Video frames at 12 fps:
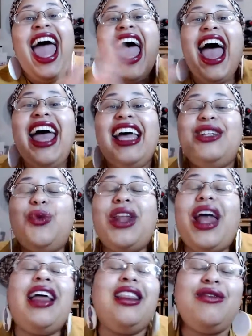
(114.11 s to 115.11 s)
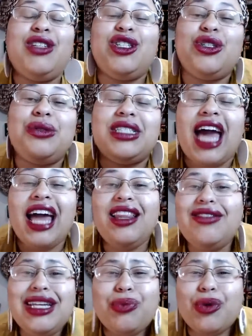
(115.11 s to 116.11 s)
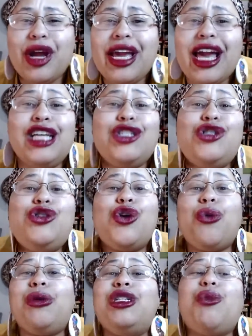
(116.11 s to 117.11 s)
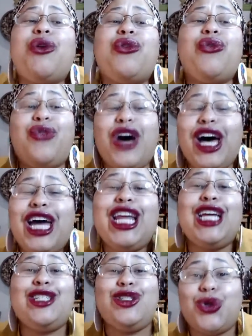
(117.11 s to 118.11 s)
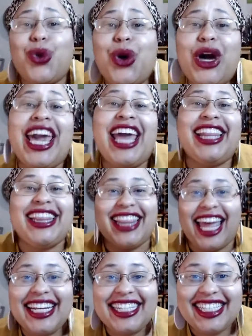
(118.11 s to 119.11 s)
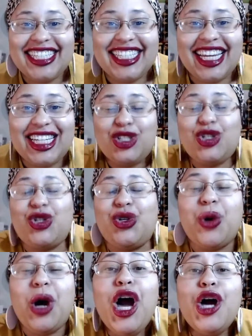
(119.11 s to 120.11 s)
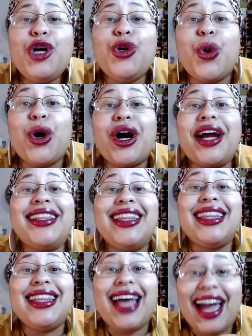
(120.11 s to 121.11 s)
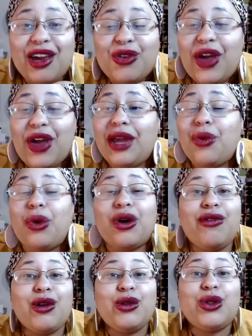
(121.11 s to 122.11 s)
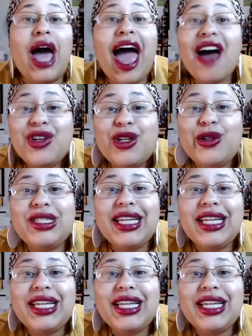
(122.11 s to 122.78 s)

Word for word: And what I love to do is I love to bring so much more fun and joy and lightness into your life. And one of those avenues